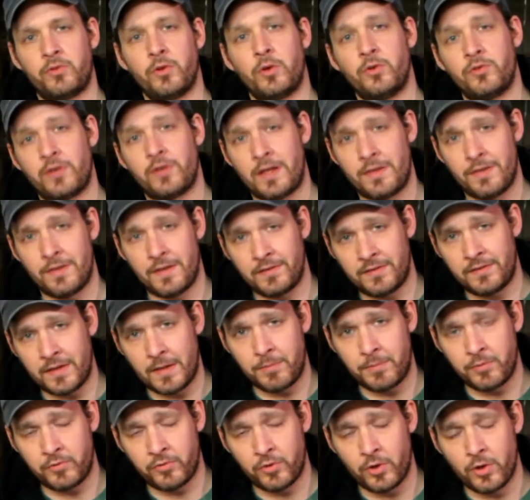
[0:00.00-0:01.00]
and this
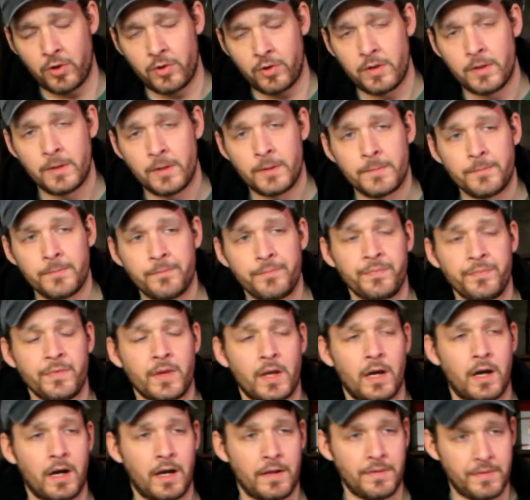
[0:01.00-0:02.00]
episode
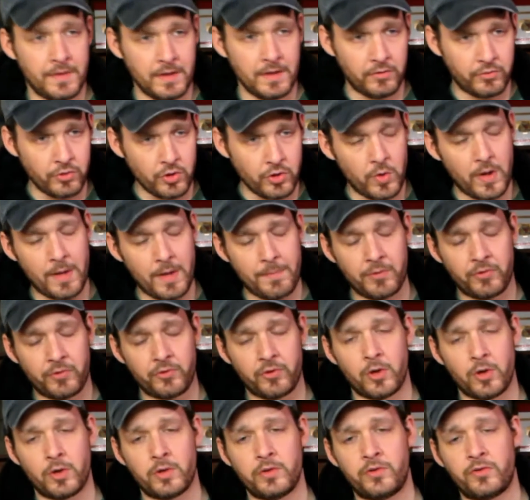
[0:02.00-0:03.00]
and these new
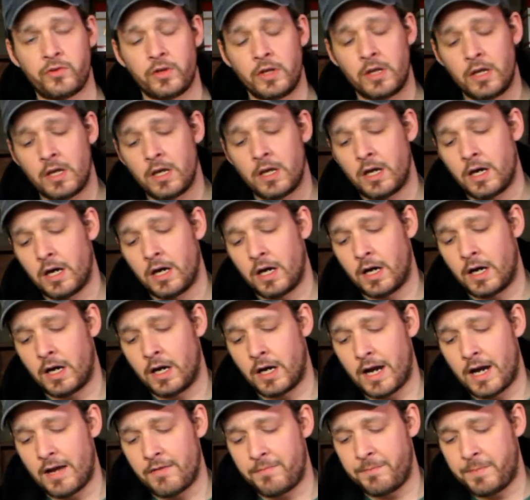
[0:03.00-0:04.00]
episodes,
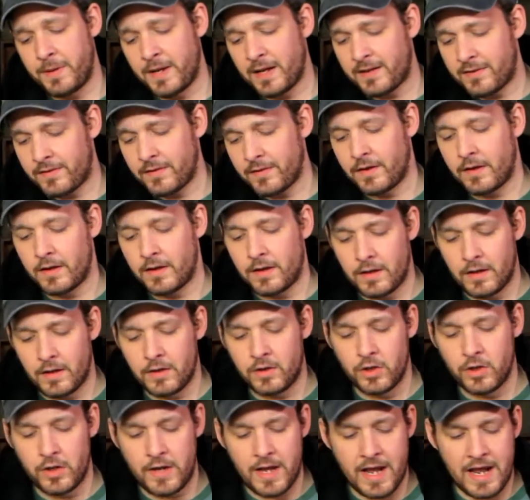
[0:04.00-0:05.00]
I've picked a
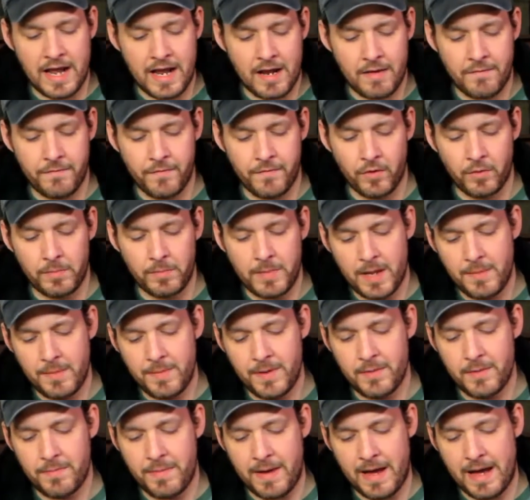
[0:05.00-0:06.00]
good handful, maybe
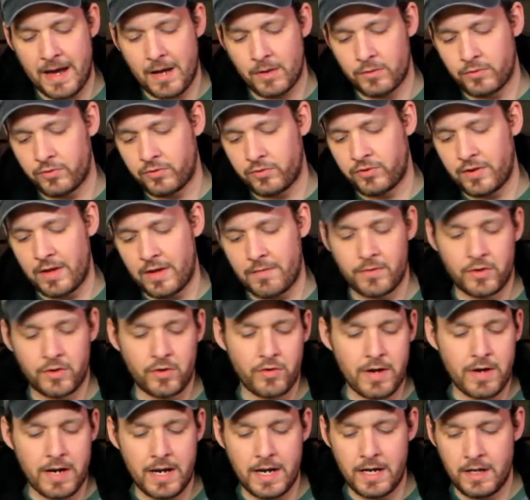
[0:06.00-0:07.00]
about 7
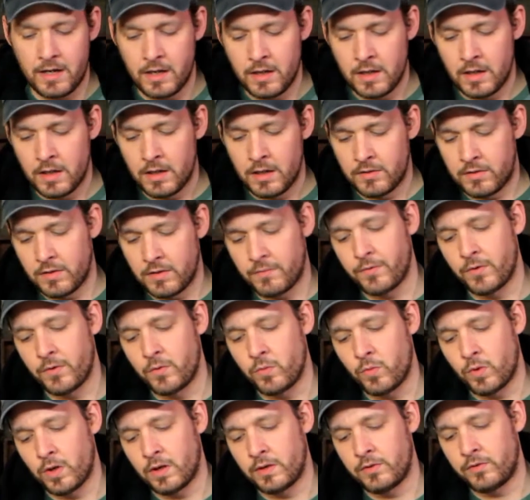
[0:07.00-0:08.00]
or 8 different
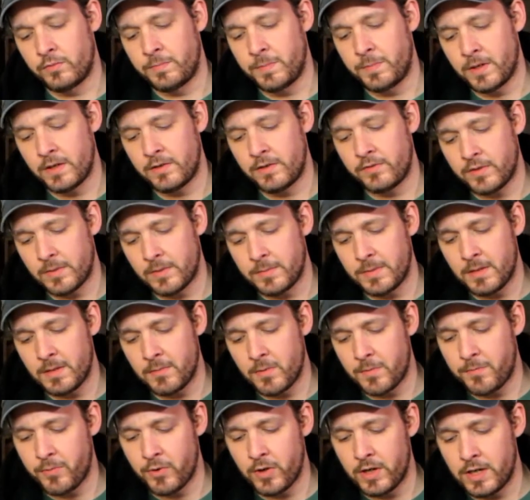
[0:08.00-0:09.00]
ones. But some of them
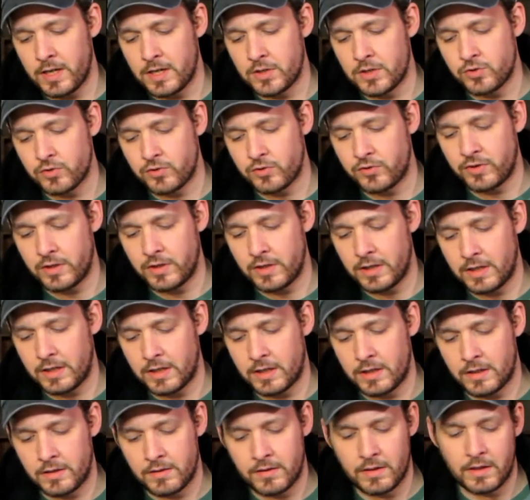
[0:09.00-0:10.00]
are pretty interesting,
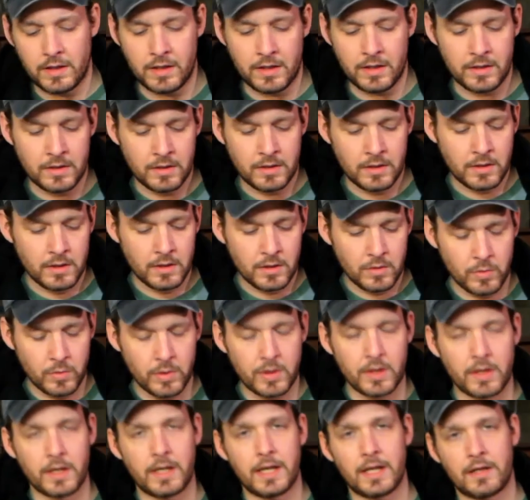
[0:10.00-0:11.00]
and we're
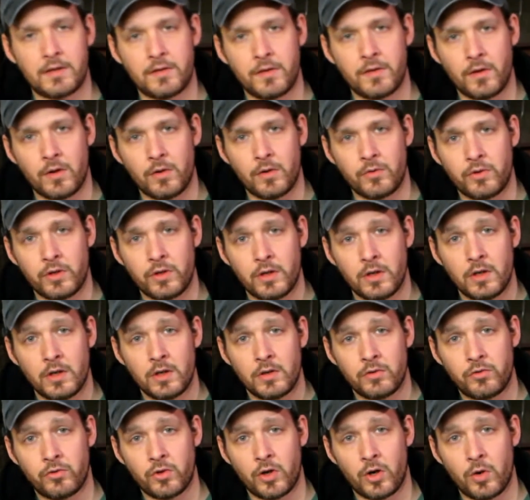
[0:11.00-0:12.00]
going to get to those.
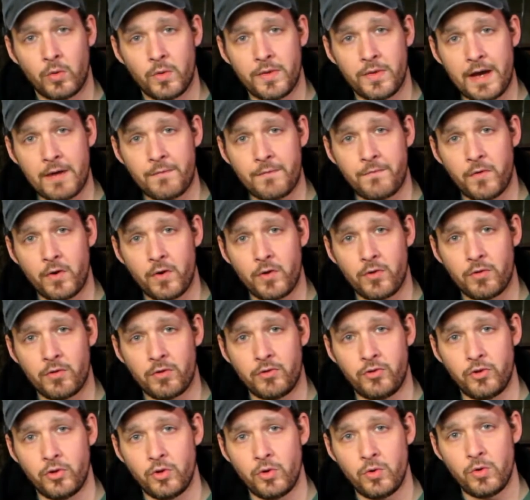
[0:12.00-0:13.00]
So without further
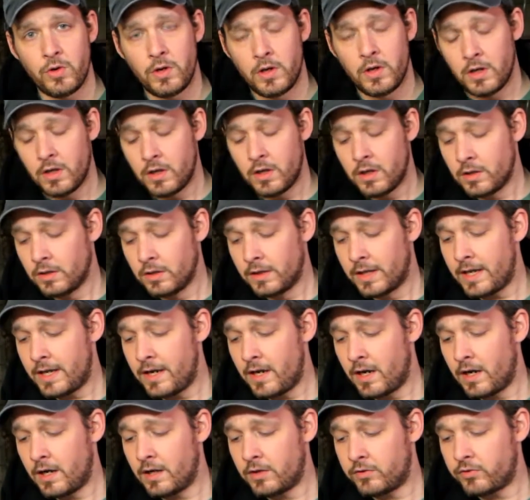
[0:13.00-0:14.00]
ado,
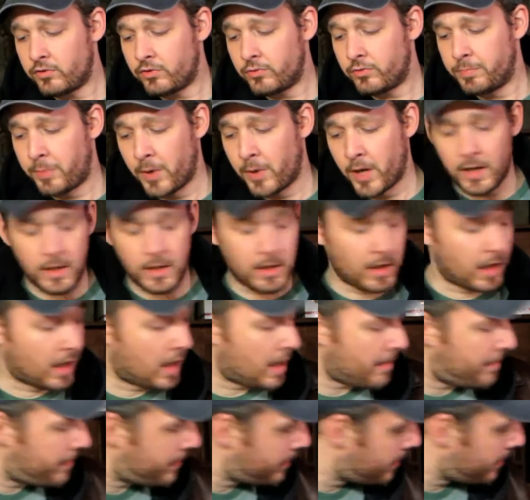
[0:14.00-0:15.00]
let us spark
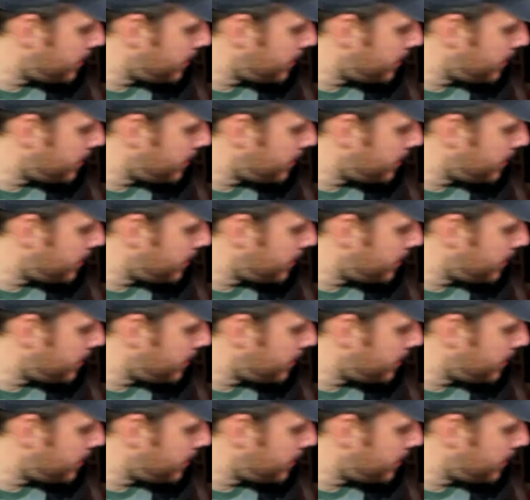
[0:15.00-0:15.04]
up